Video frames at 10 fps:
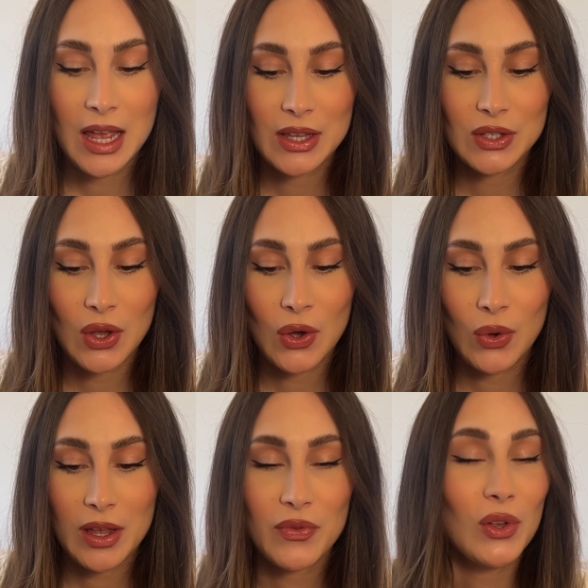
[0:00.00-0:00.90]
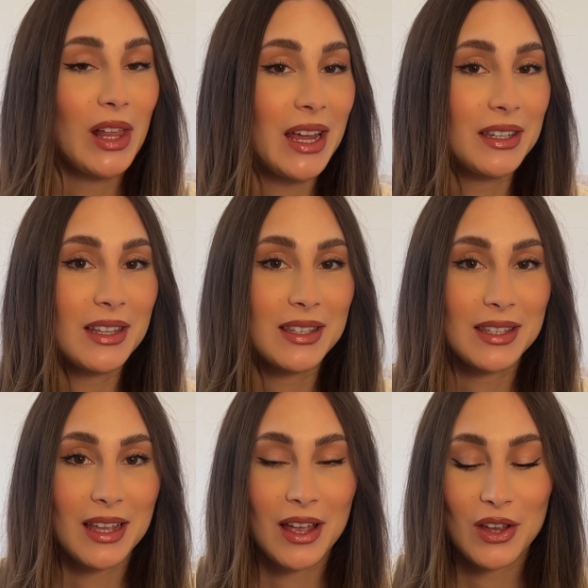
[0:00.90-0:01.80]
So if you like
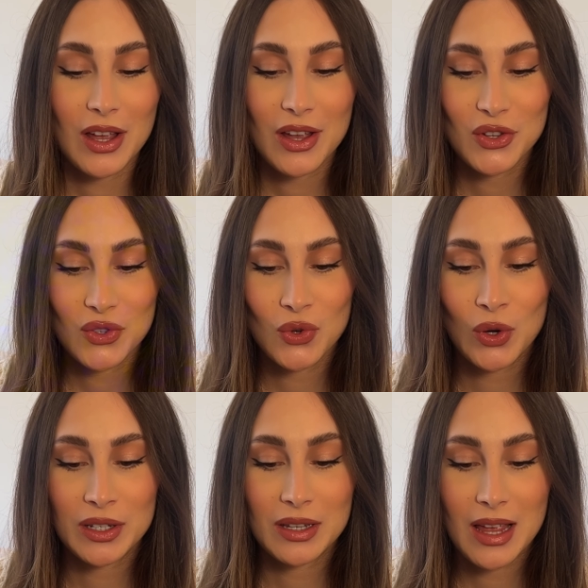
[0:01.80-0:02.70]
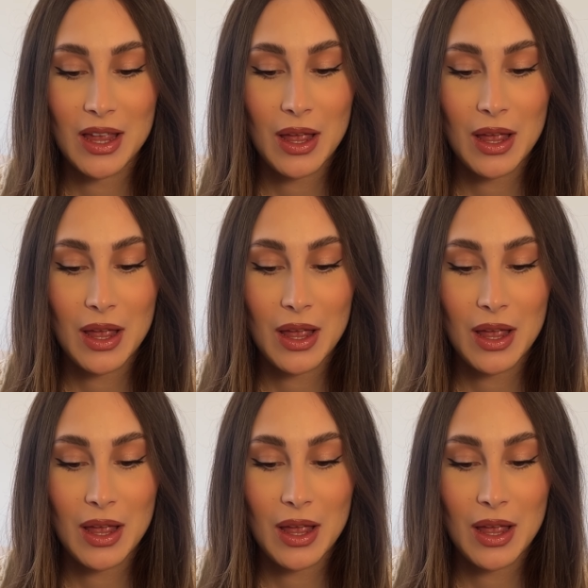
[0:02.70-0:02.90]
this short